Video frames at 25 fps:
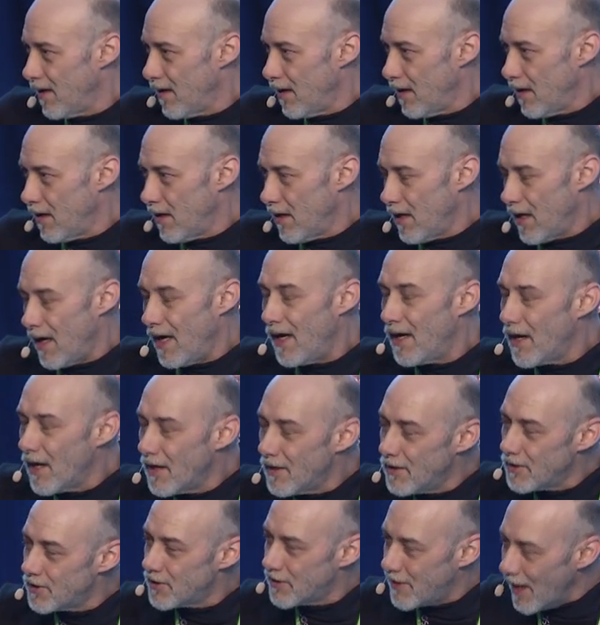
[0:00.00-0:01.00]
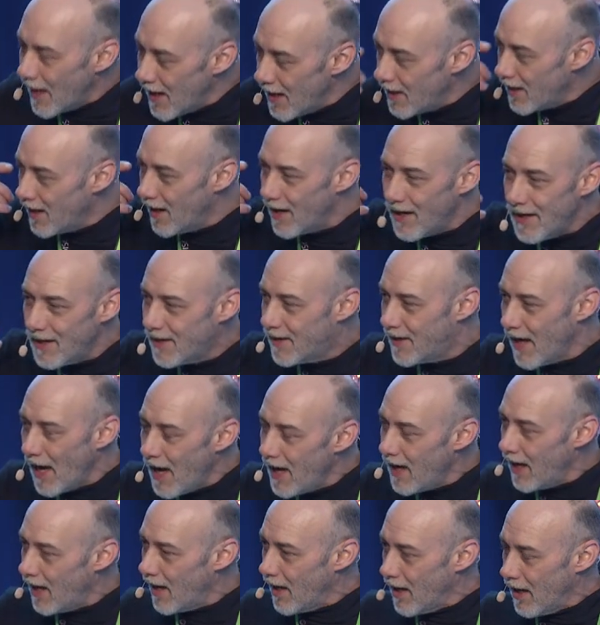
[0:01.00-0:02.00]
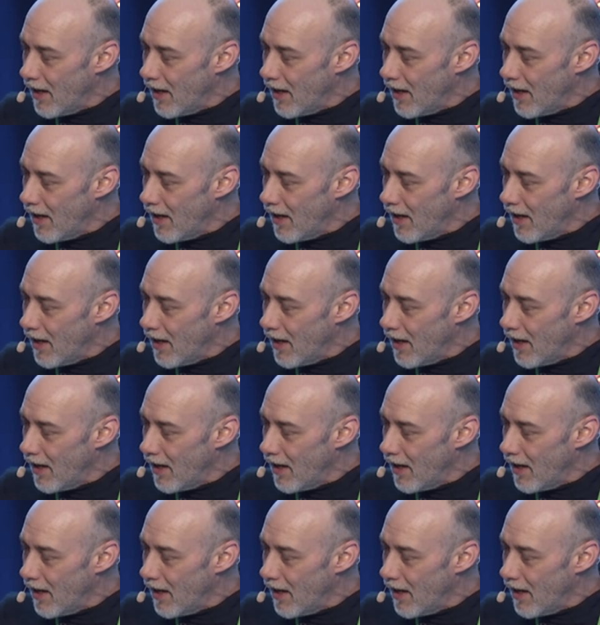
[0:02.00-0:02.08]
I didn't understand it, I didn't get it.